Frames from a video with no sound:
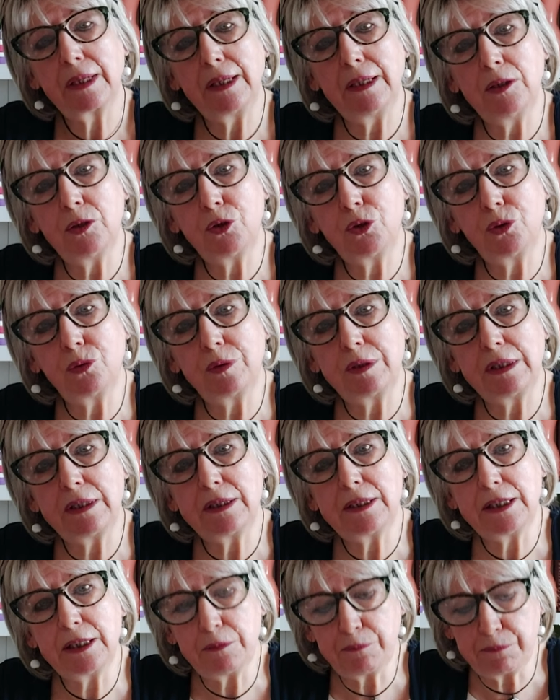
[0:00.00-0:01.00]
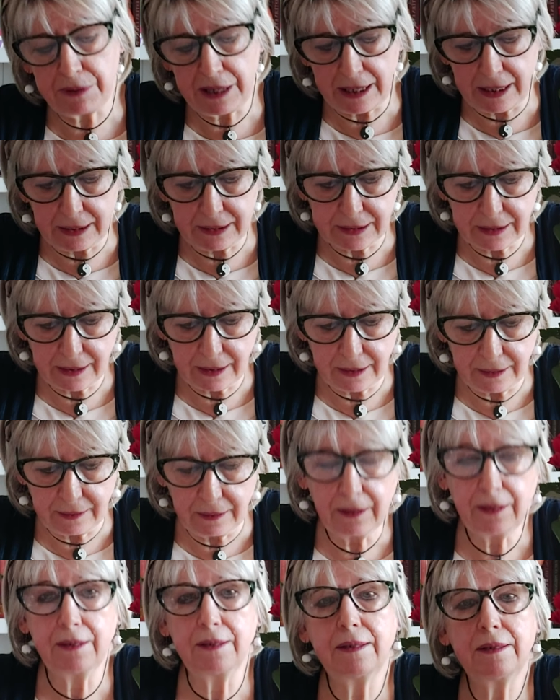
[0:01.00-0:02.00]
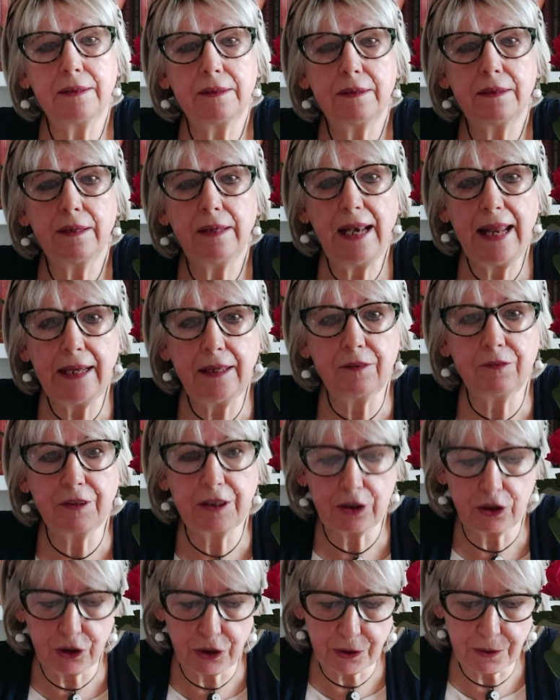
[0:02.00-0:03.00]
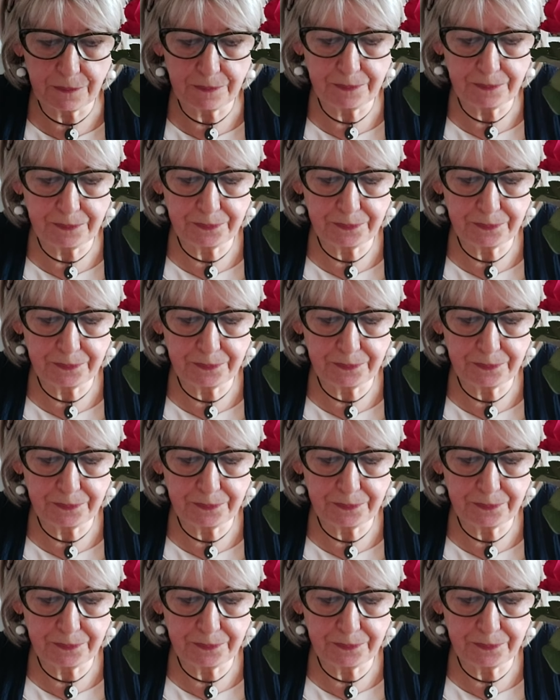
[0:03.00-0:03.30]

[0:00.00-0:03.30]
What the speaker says: into the Tibetan language.